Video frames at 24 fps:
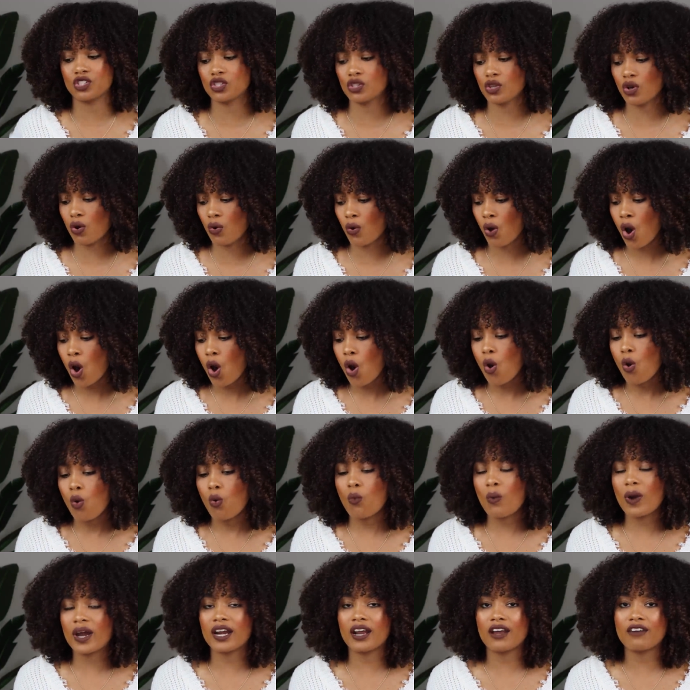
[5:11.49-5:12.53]
So
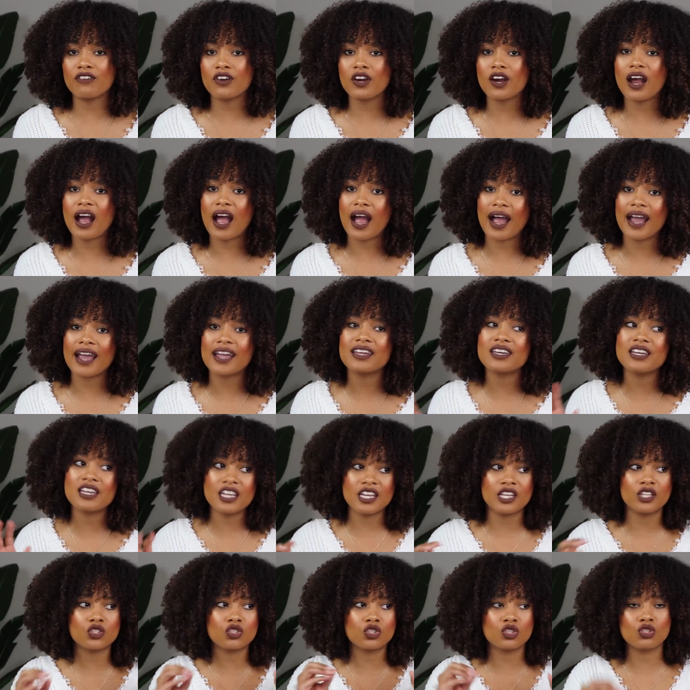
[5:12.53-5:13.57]
whenever I
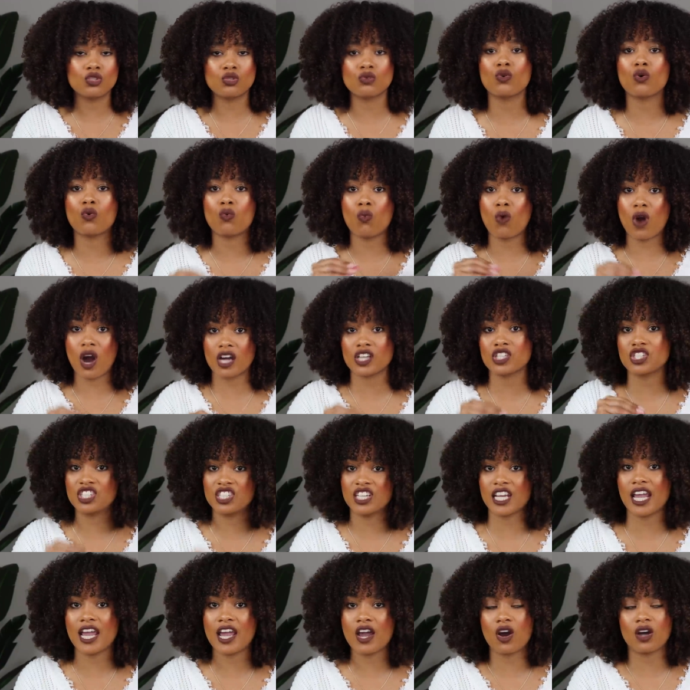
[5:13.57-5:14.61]
need to do a wash
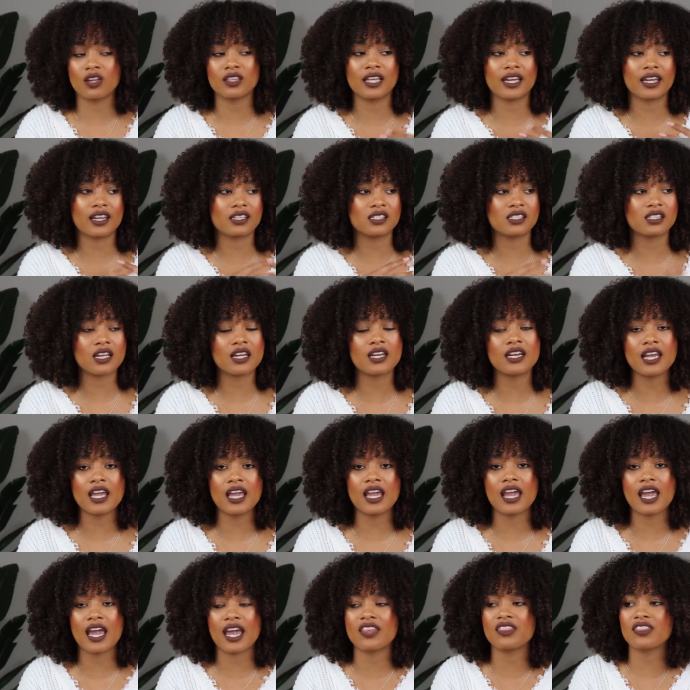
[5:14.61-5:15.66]
day on like a
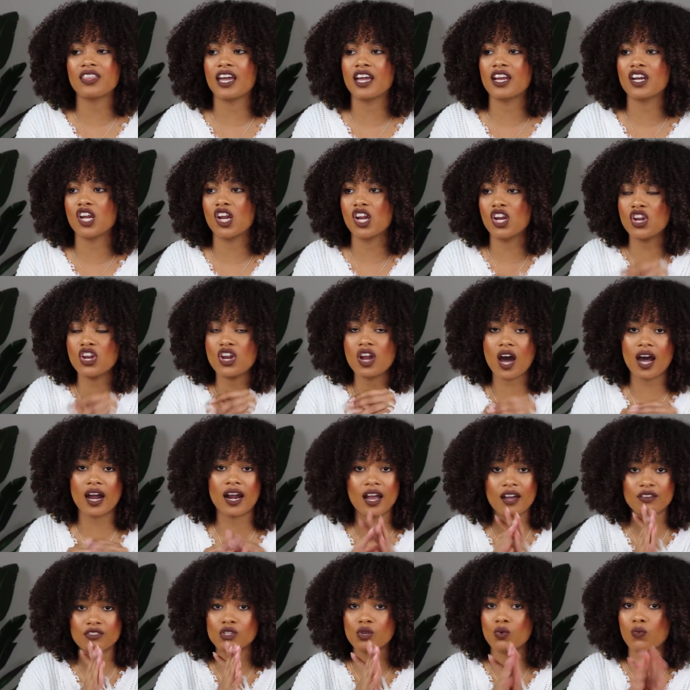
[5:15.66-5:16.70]
Sunday and then not
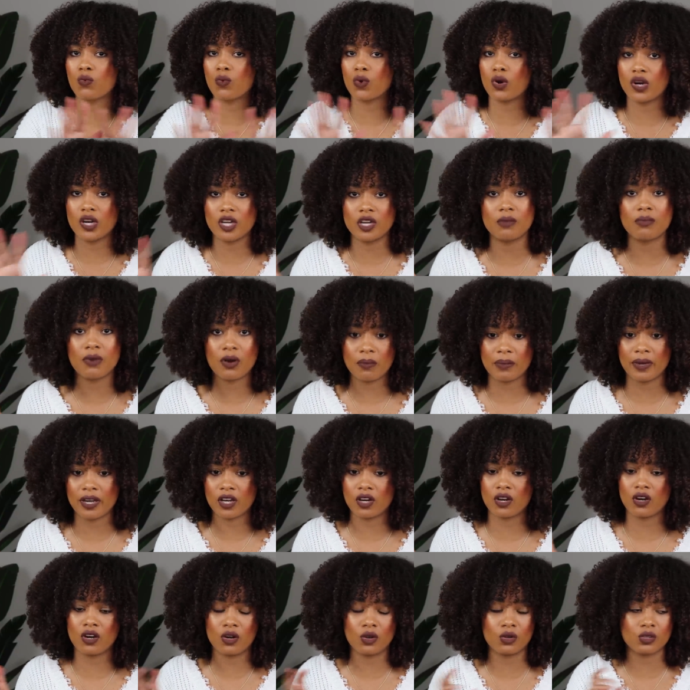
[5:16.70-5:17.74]
have to worry about my
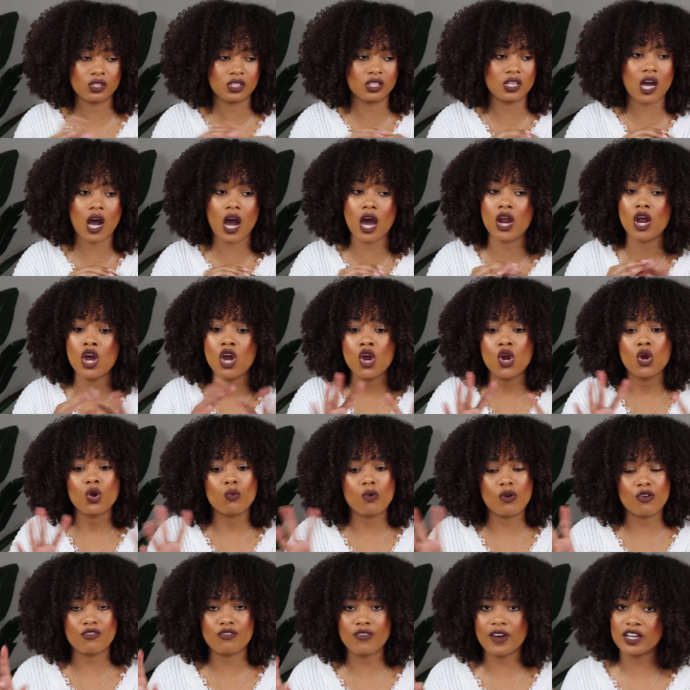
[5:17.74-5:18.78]
curls, not
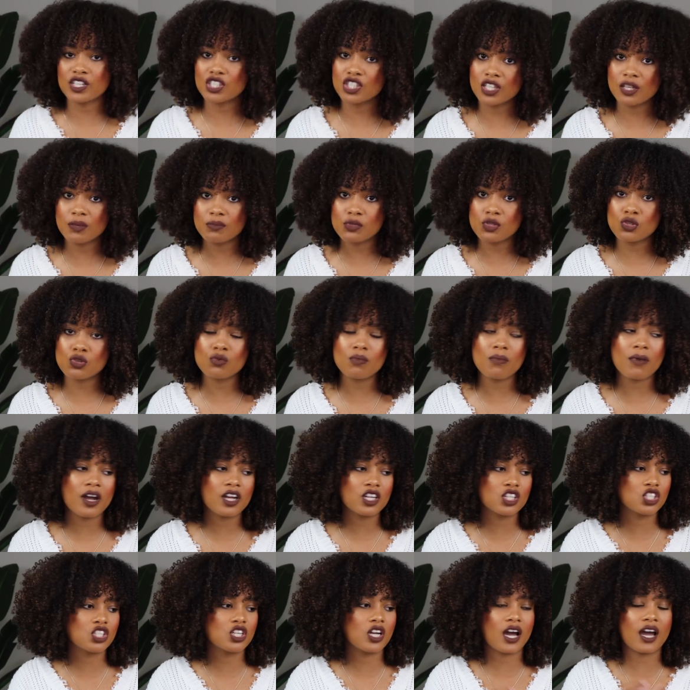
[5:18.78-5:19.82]
refresh them too
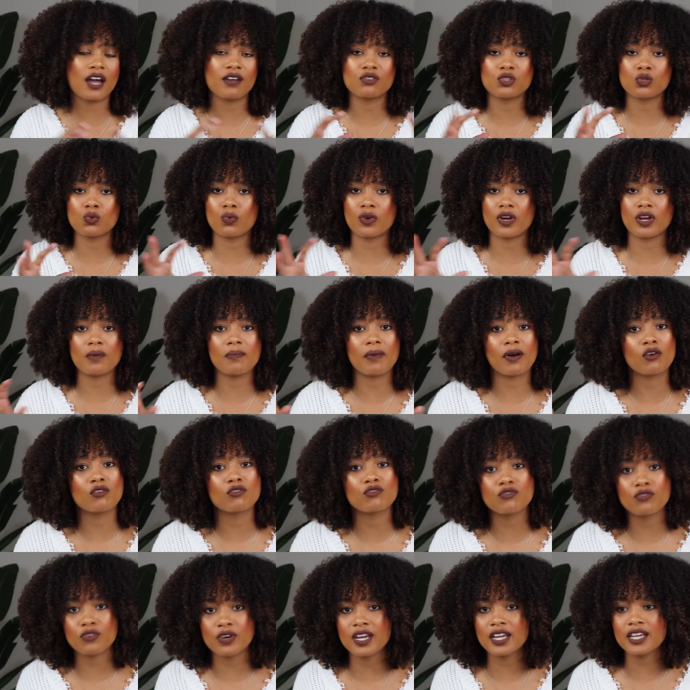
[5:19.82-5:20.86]
much, not have to worry
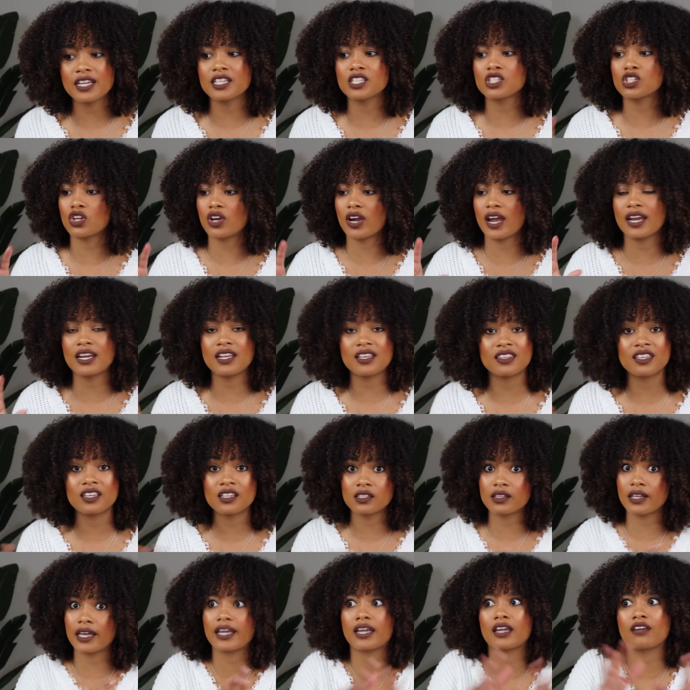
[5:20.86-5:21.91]
about frizz or
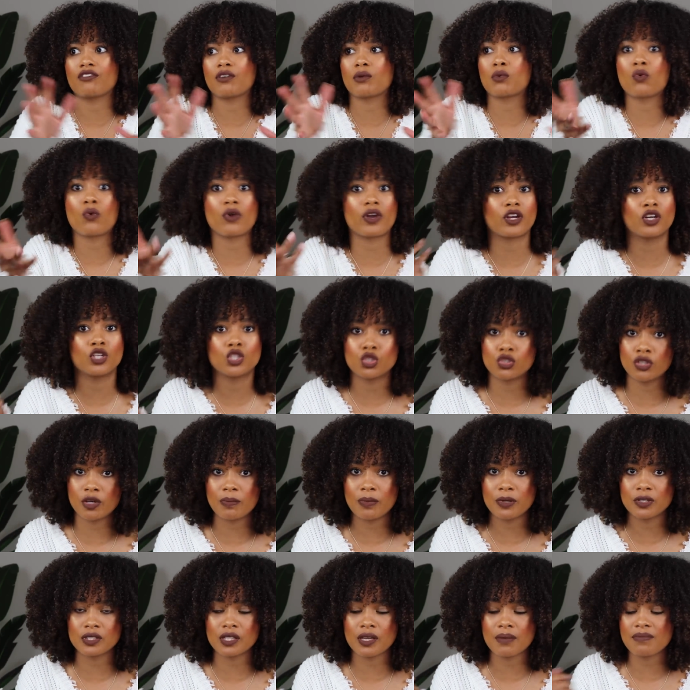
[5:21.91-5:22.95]
anything, like if I'm going on a trip
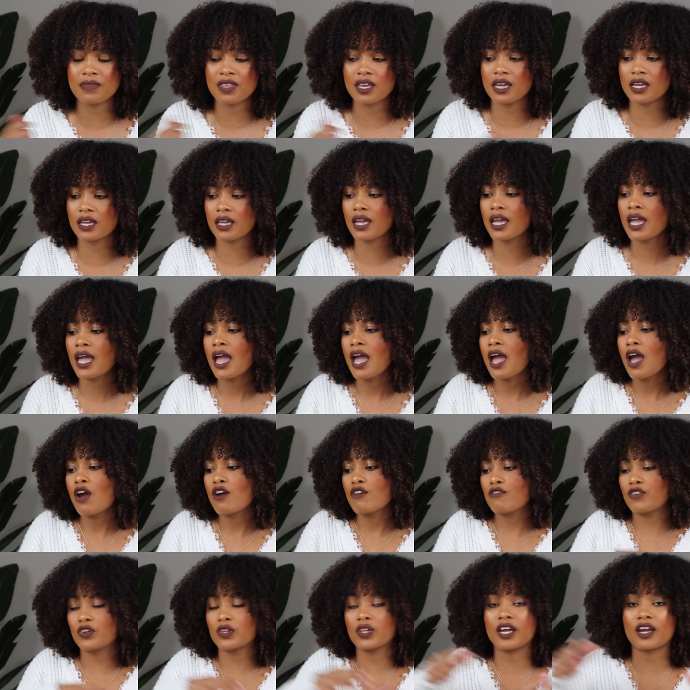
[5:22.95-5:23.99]
or something,
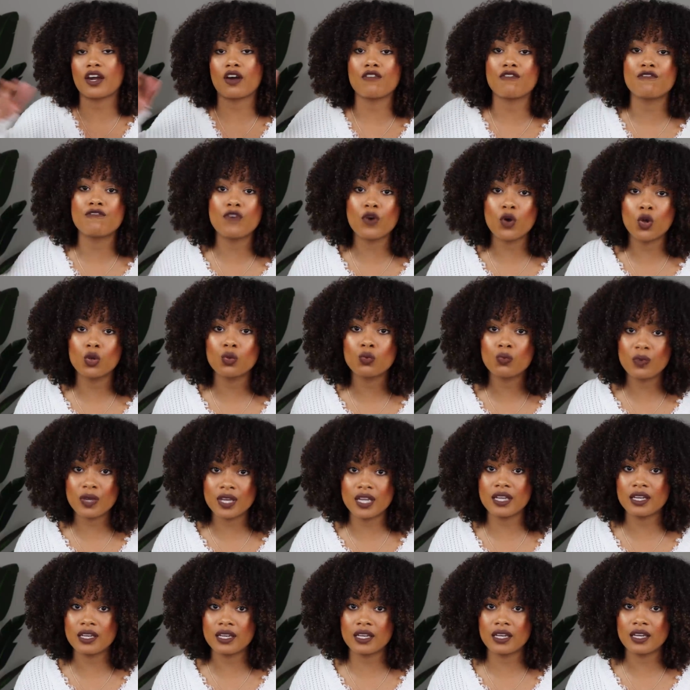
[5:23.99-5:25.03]
for like a full
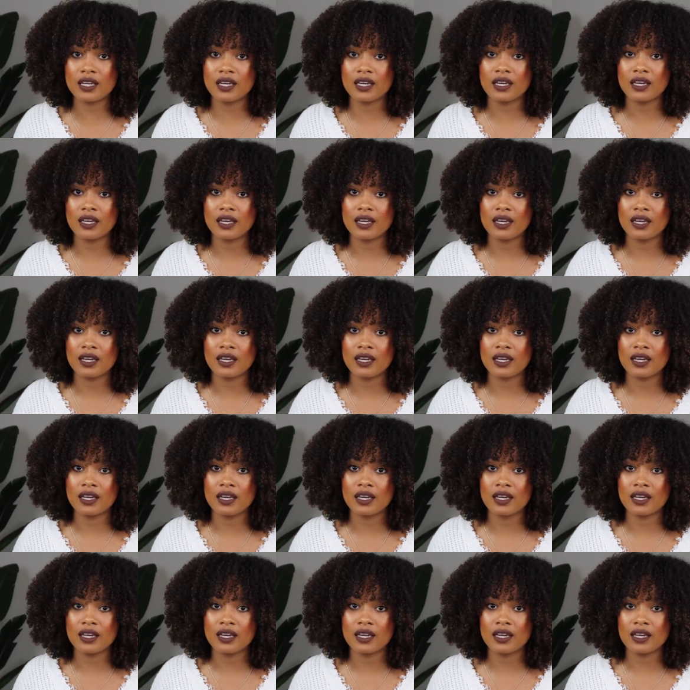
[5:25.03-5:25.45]
week,